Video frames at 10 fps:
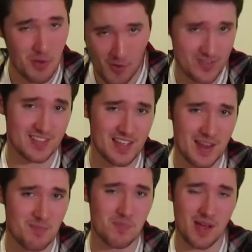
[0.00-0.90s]
obviously,
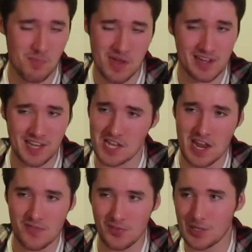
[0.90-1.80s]
and being a
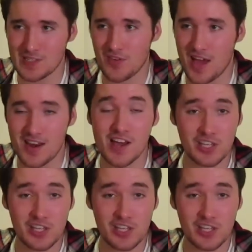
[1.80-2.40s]
dedicated philosopher fan,